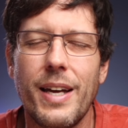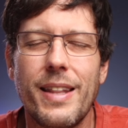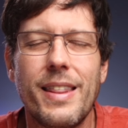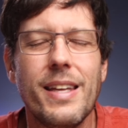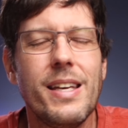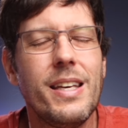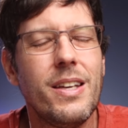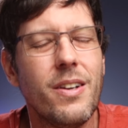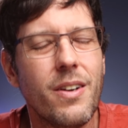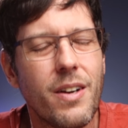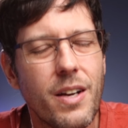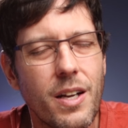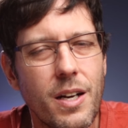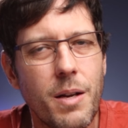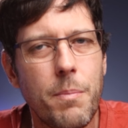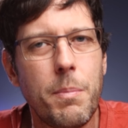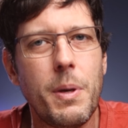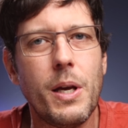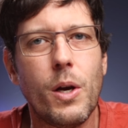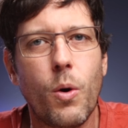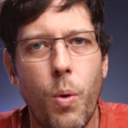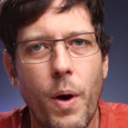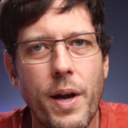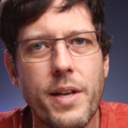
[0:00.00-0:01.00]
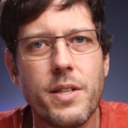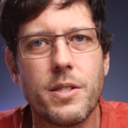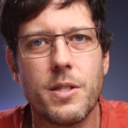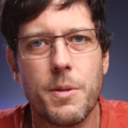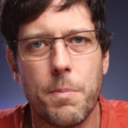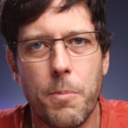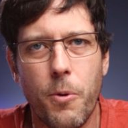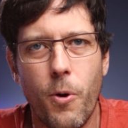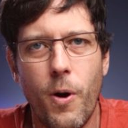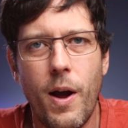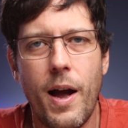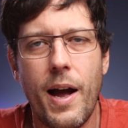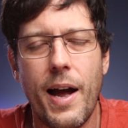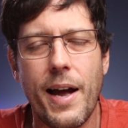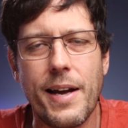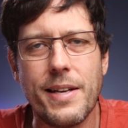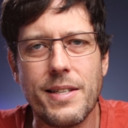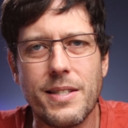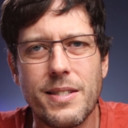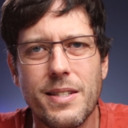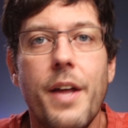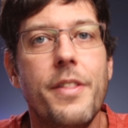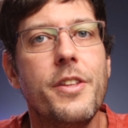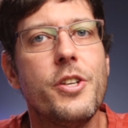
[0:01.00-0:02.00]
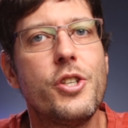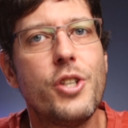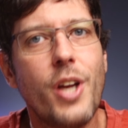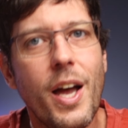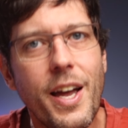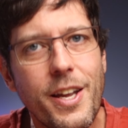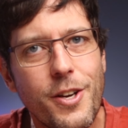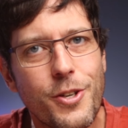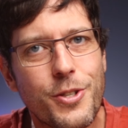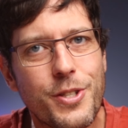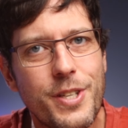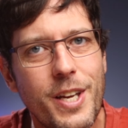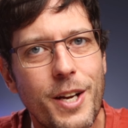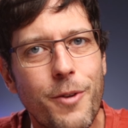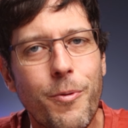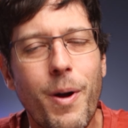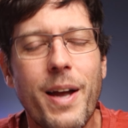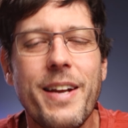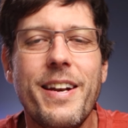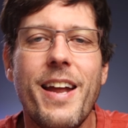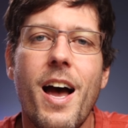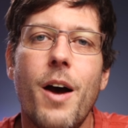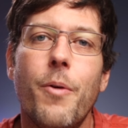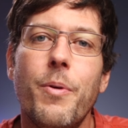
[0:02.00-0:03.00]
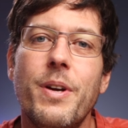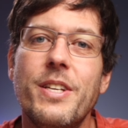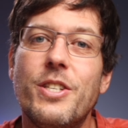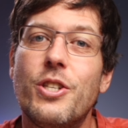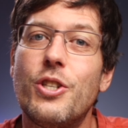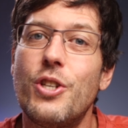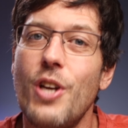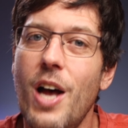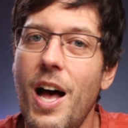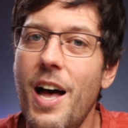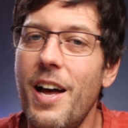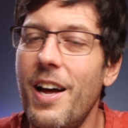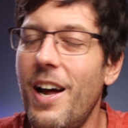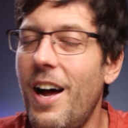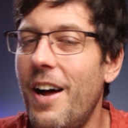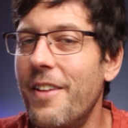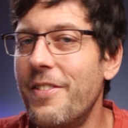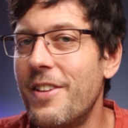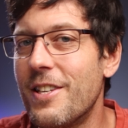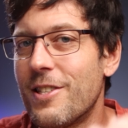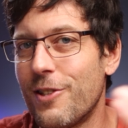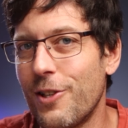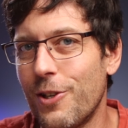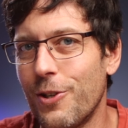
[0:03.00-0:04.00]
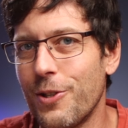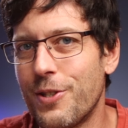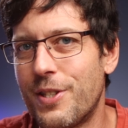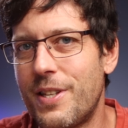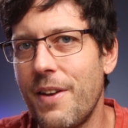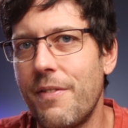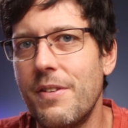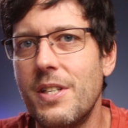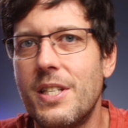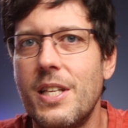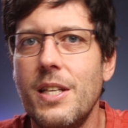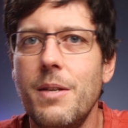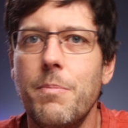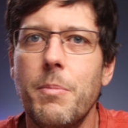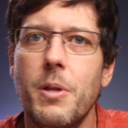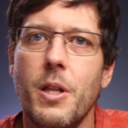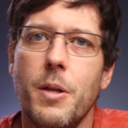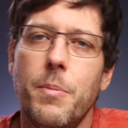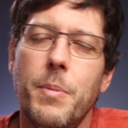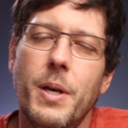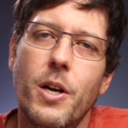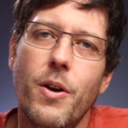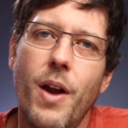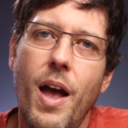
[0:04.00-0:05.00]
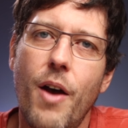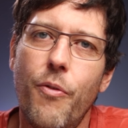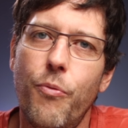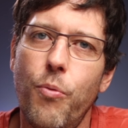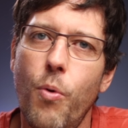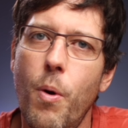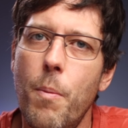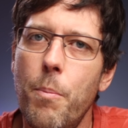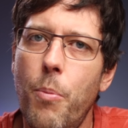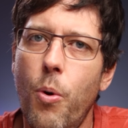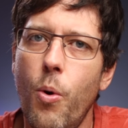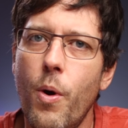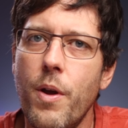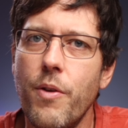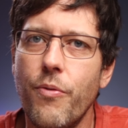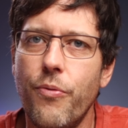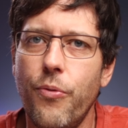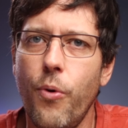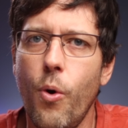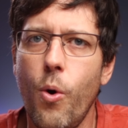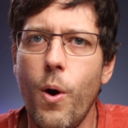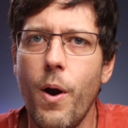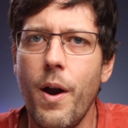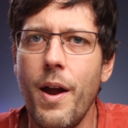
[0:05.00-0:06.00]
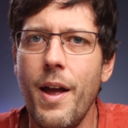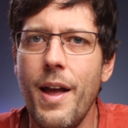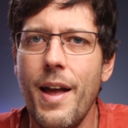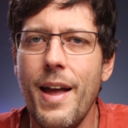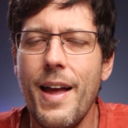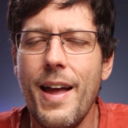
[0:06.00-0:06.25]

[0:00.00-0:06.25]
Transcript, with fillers: I think you're gonna be quite surprised. And the shot you're seeing right now is shot on this little 17 millimeter f1.4.